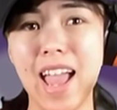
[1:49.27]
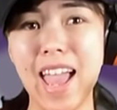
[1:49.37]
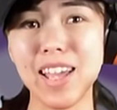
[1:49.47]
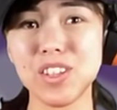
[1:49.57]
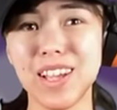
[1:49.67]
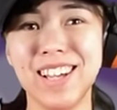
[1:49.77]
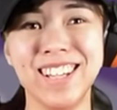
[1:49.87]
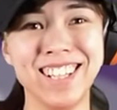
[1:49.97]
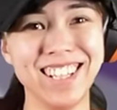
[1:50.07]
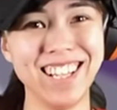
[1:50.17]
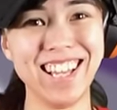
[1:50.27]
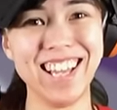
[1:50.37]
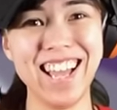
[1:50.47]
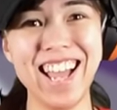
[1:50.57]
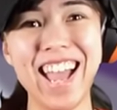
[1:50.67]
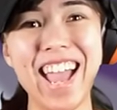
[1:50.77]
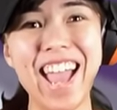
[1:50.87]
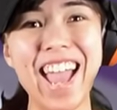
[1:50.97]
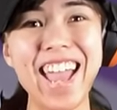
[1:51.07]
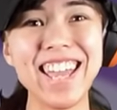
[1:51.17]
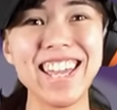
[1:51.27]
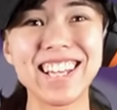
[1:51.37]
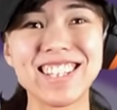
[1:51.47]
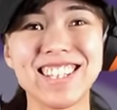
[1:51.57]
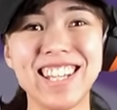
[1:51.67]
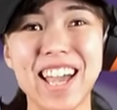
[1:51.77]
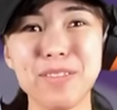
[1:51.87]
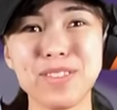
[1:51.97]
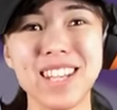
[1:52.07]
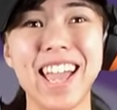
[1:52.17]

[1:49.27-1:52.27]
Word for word: A ASF's